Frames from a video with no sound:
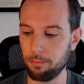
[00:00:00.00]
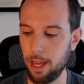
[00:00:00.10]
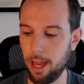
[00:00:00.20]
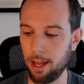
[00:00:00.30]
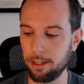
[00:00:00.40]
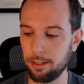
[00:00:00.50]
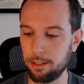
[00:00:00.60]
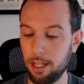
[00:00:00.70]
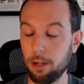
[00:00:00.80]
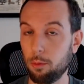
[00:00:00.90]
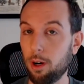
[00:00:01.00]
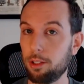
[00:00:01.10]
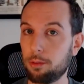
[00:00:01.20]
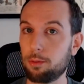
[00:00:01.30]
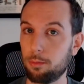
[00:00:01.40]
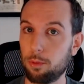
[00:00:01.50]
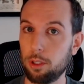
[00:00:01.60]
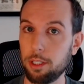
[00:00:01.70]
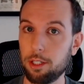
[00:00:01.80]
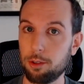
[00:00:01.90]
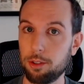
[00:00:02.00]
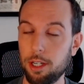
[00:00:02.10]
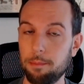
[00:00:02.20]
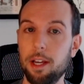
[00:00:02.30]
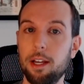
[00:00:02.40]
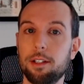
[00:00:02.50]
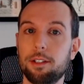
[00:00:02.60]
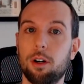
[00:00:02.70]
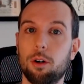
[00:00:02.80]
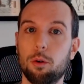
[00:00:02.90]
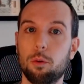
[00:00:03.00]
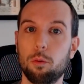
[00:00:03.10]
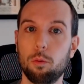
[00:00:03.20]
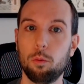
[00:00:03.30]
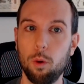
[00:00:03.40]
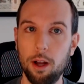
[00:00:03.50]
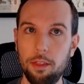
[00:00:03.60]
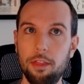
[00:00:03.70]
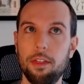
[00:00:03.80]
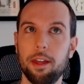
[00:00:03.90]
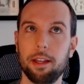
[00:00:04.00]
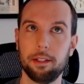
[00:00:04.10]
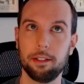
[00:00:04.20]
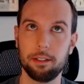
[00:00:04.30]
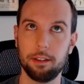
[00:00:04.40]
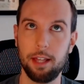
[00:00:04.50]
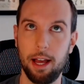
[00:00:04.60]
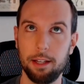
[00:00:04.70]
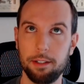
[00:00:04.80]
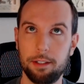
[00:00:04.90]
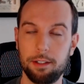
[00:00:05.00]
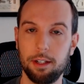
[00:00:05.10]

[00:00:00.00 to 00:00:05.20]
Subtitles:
And it was really interesting. So one thing that